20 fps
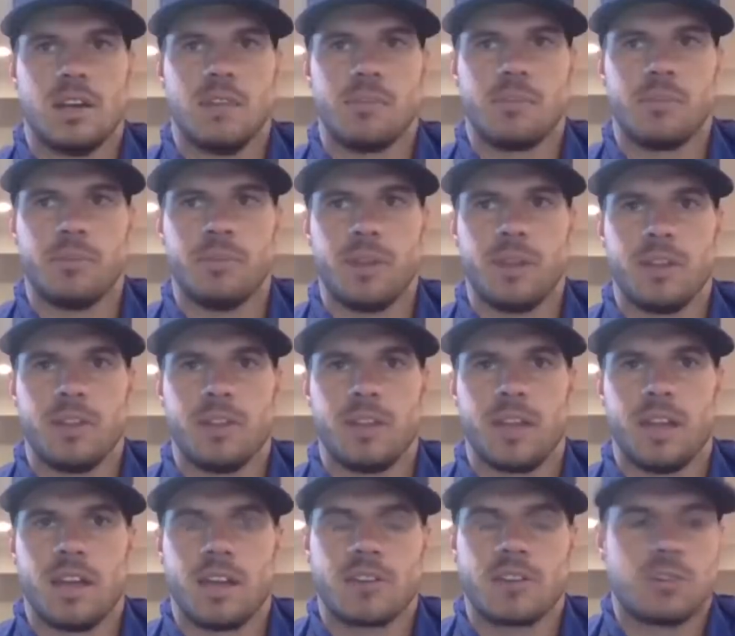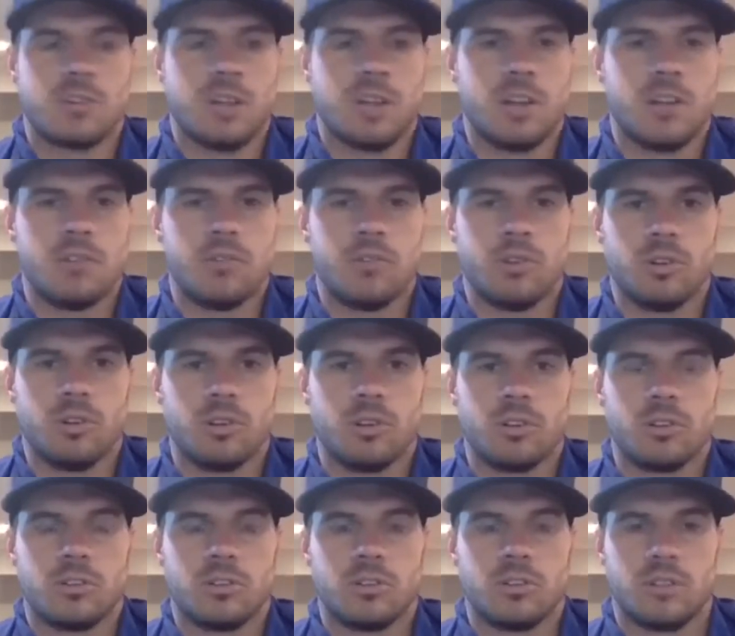Implementing the extra inning
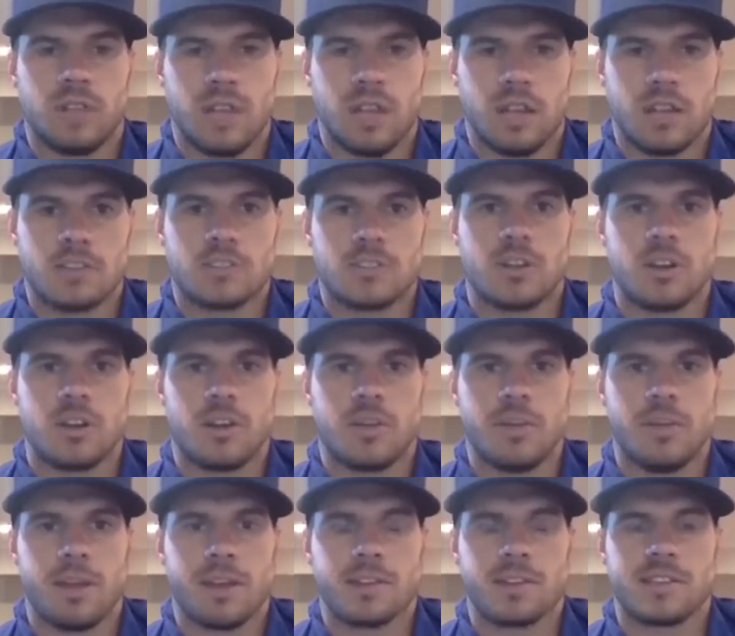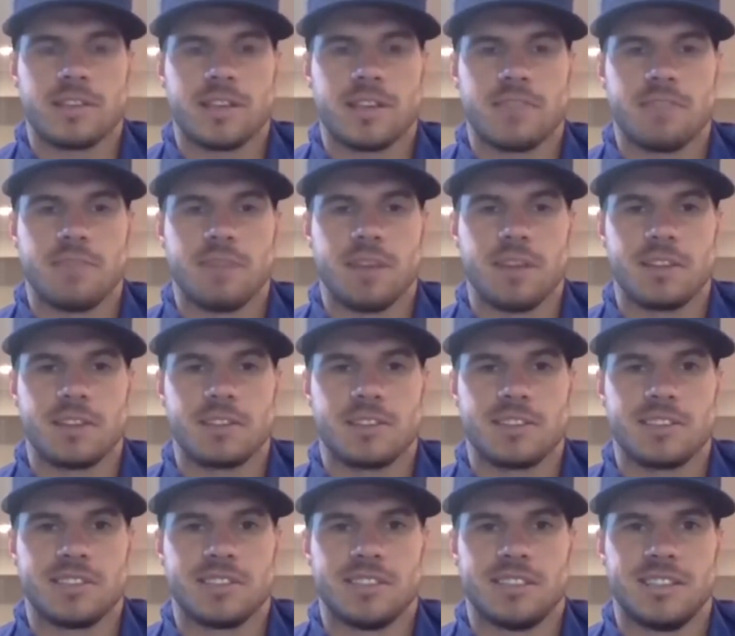rule, uh, starting a man at second
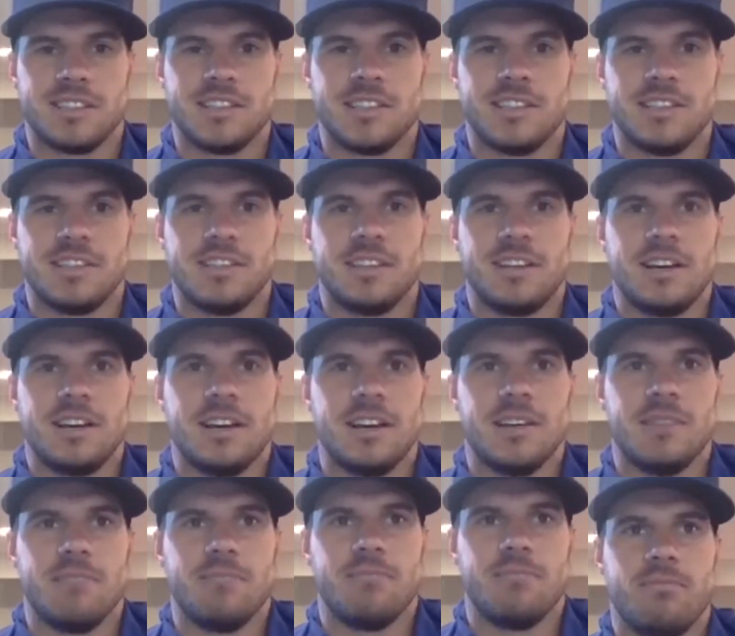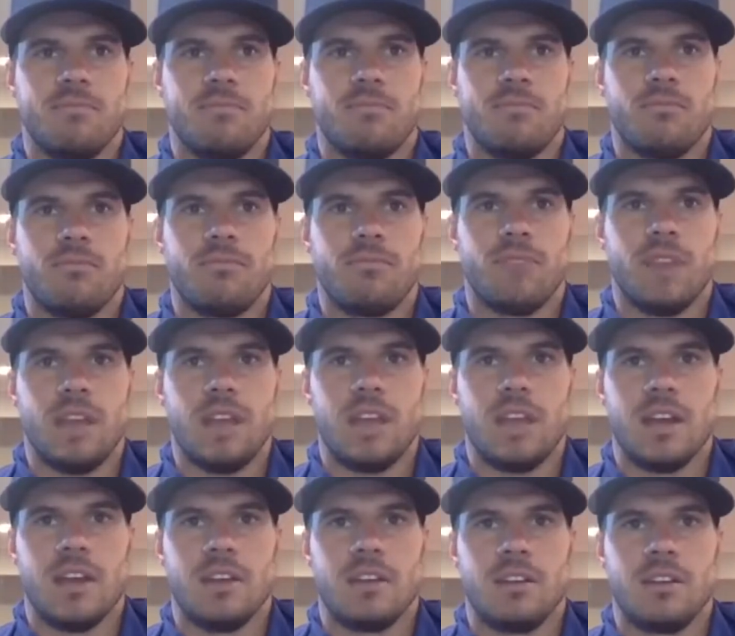base, um,
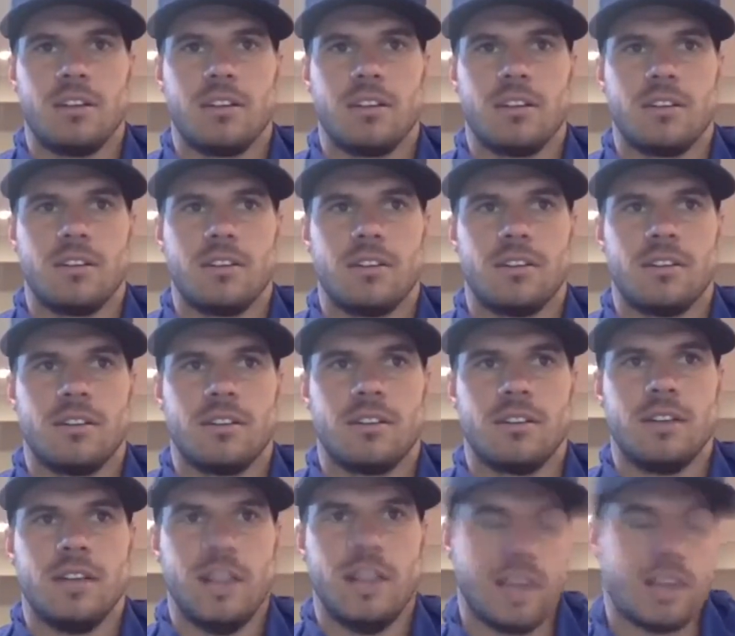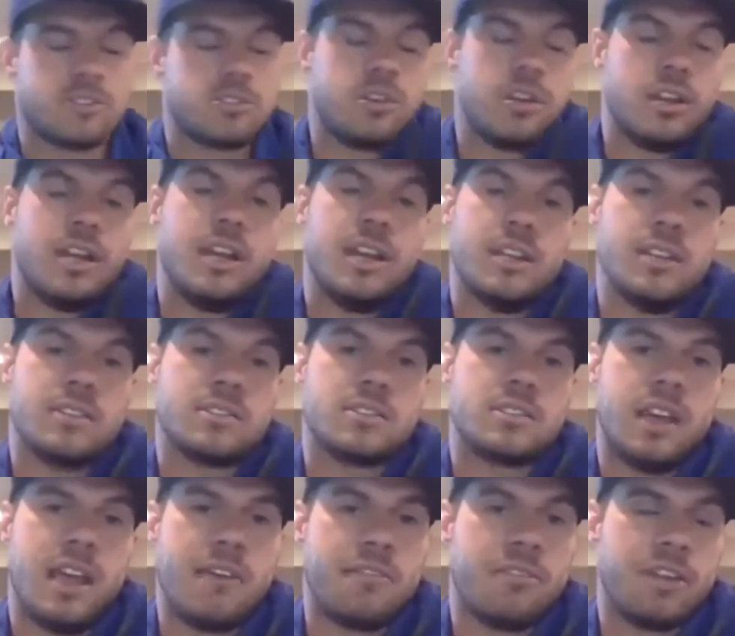and in extra innings
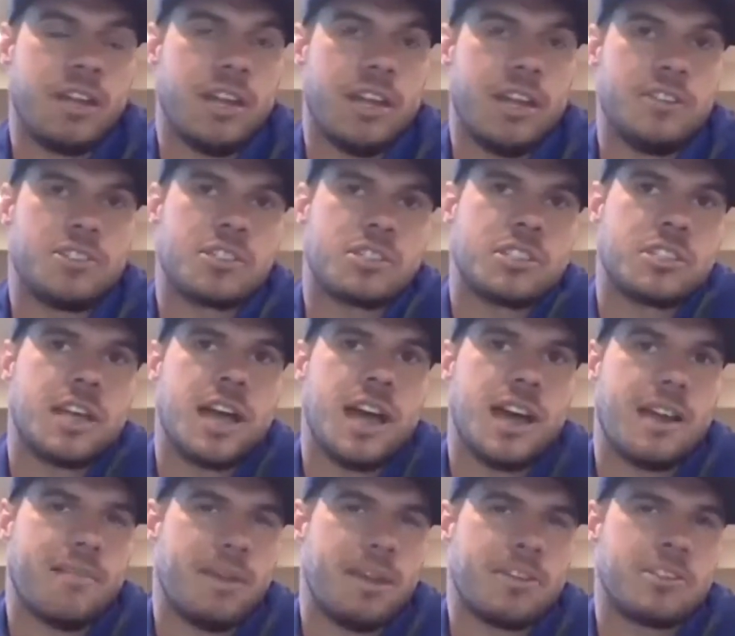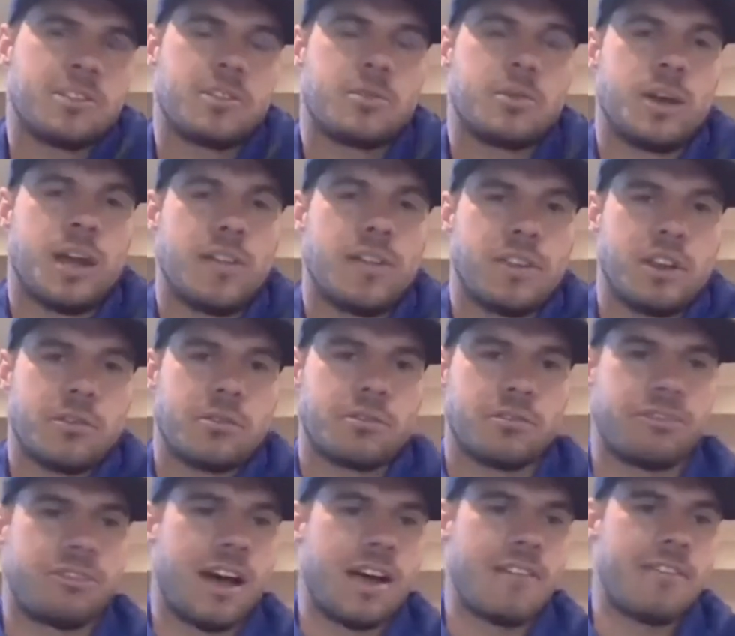every inning, just to kind of make sure we're not there for
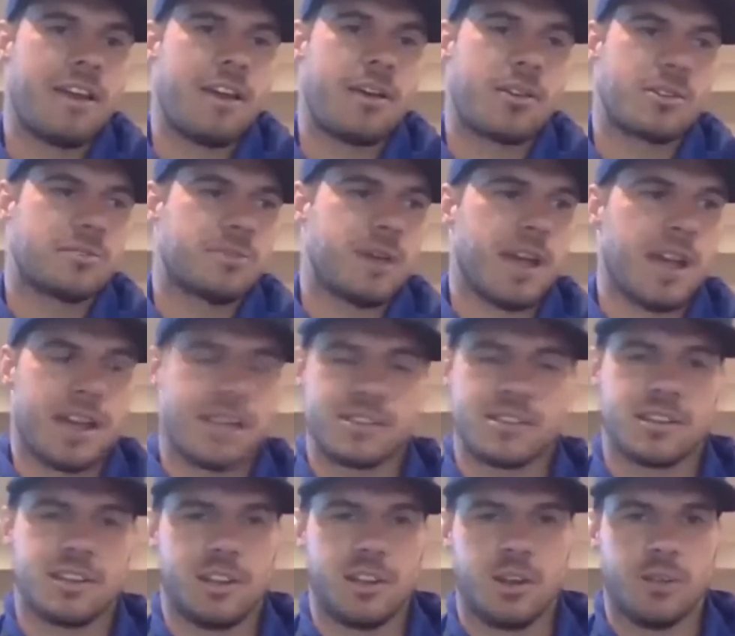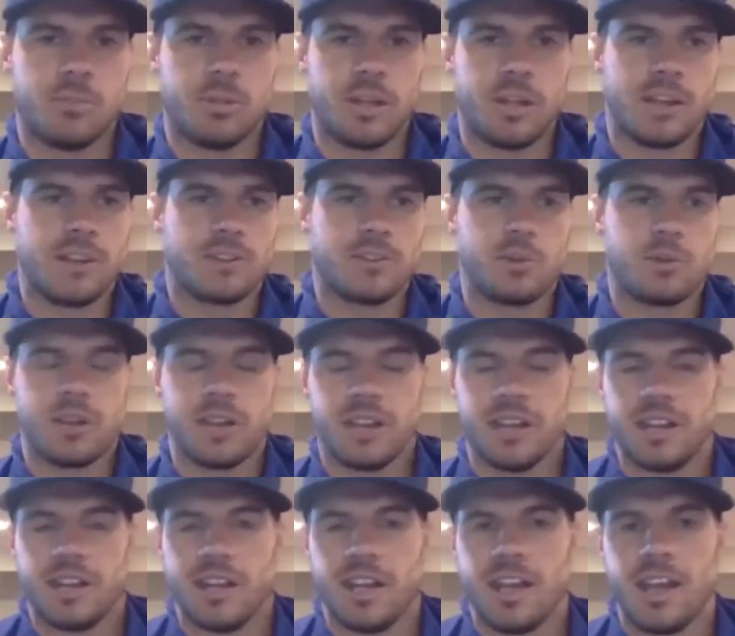five hours by accident, you know, playing a 20
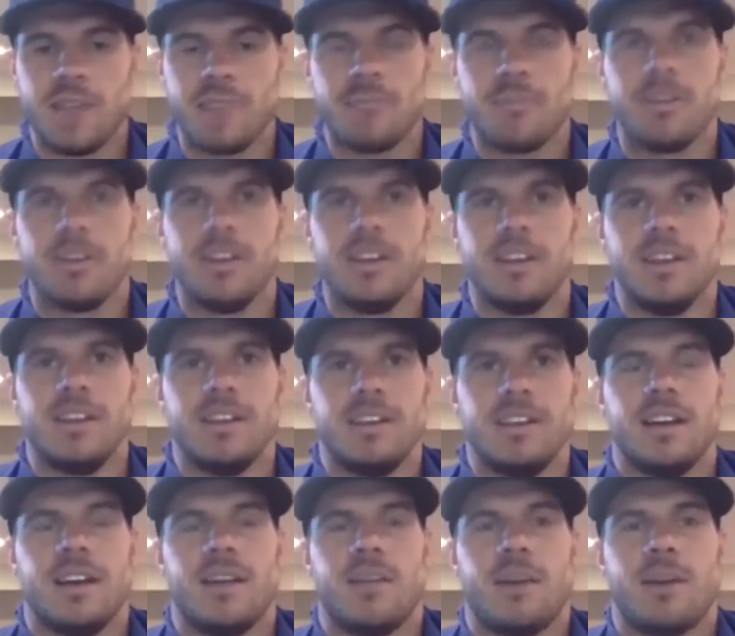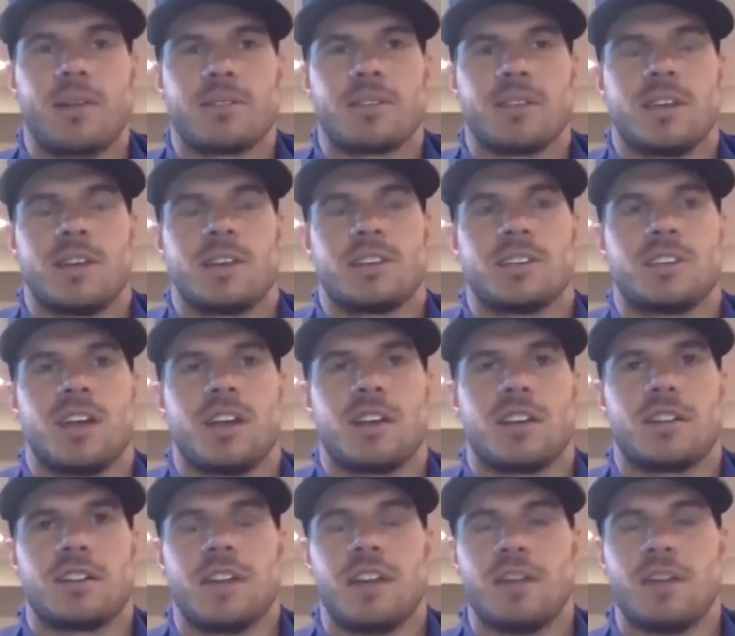inning game. Um, I was kind of shocked at that